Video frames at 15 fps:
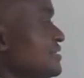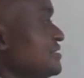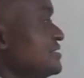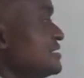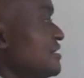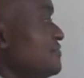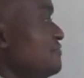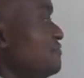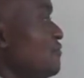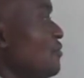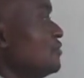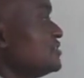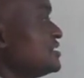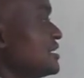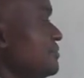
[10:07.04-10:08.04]
Some
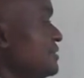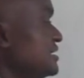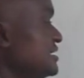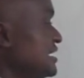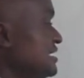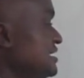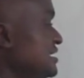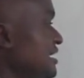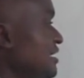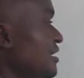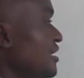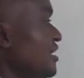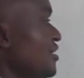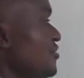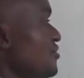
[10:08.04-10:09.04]
force, some extension.
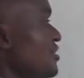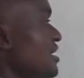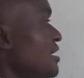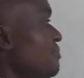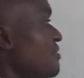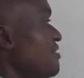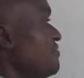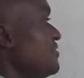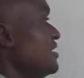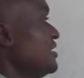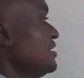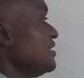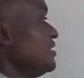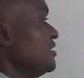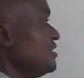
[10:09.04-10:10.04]
You end up
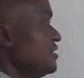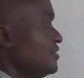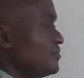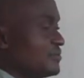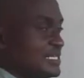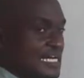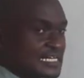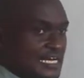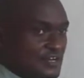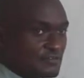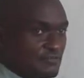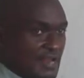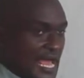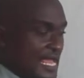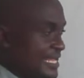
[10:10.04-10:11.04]
having, that kind
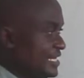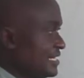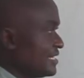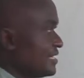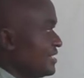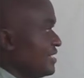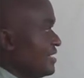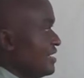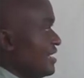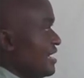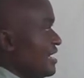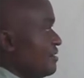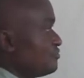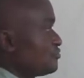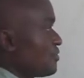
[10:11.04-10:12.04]
of line
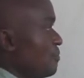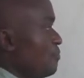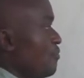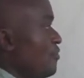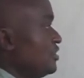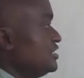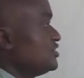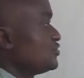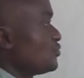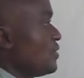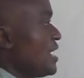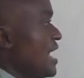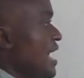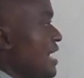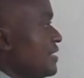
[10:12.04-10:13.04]
up to a point
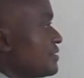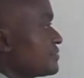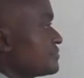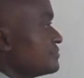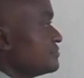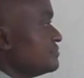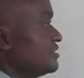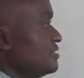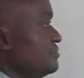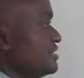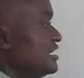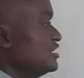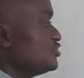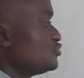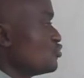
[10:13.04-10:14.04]
where it
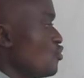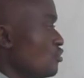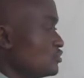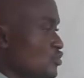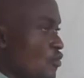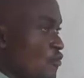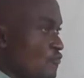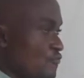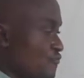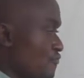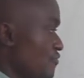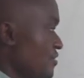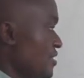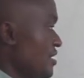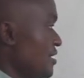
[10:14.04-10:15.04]
begins to go off.
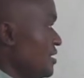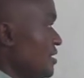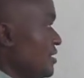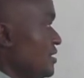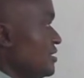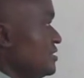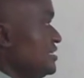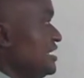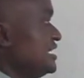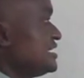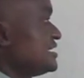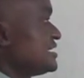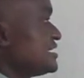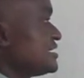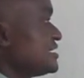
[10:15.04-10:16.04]

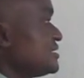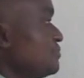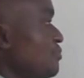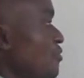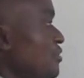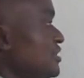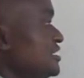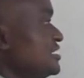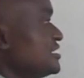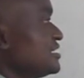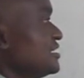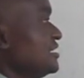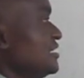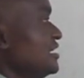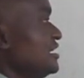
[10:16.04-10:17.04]
This point
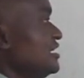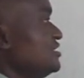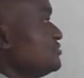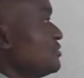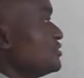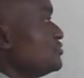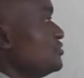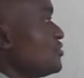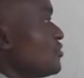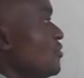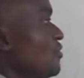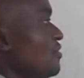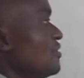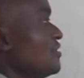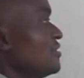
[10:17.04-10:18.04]
is what we call